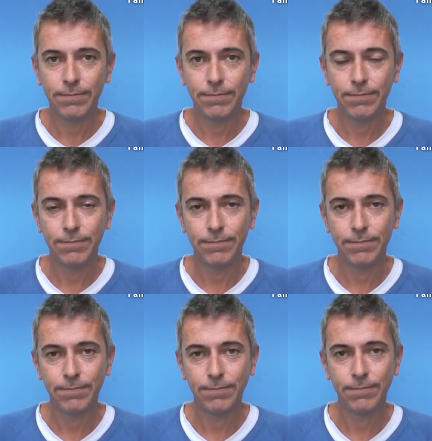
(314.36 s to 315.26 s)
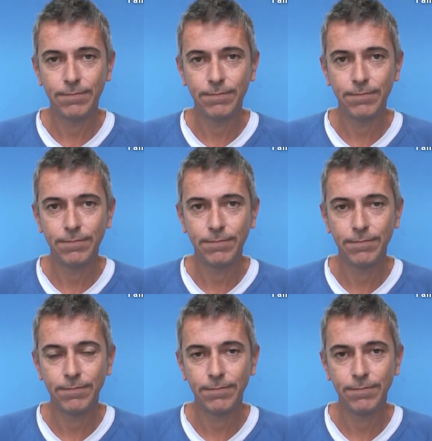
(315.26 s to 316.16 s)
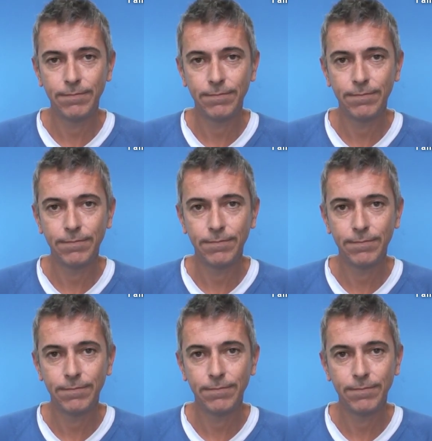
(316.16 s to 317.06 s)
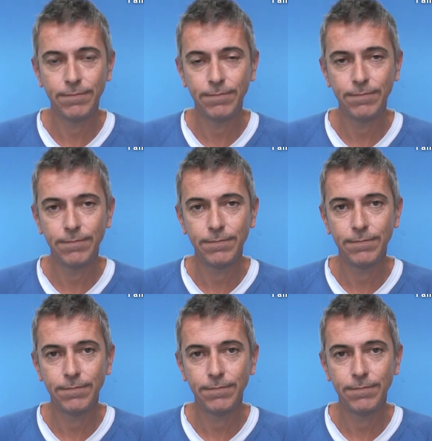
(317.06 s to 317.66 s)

Nobody speaks.